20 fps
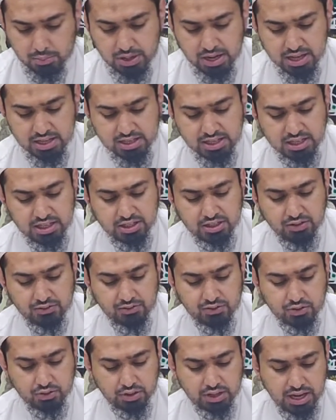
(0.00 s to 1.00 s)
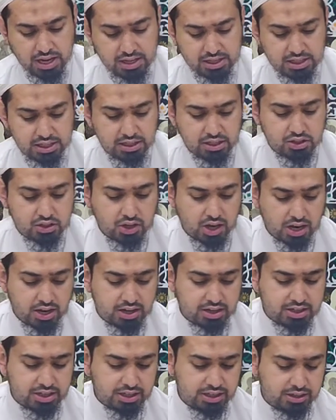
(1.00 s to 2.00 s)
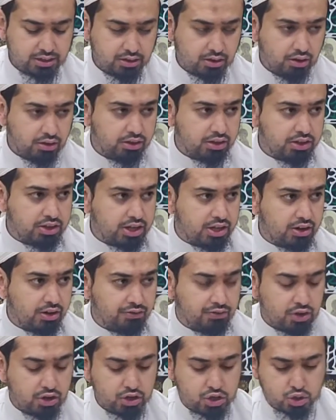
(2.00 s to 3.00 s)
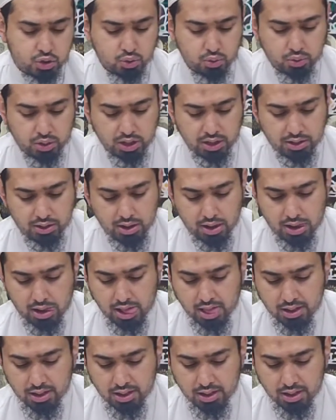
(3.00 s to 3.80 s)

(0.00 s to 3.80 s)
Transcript: blessings of donating charity on the day of Ashura.